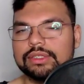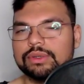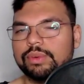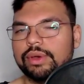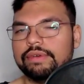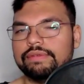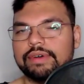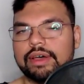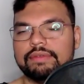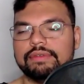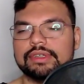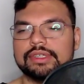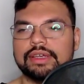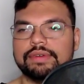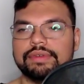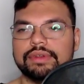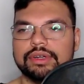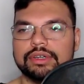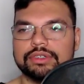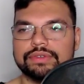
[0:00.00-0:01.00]
to wait 5 to
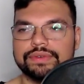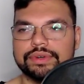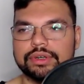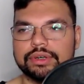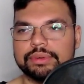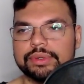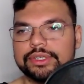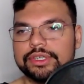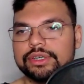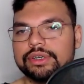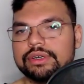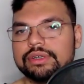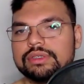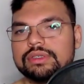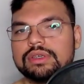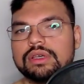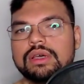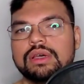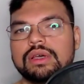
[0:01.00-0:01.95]
7 years for your returns?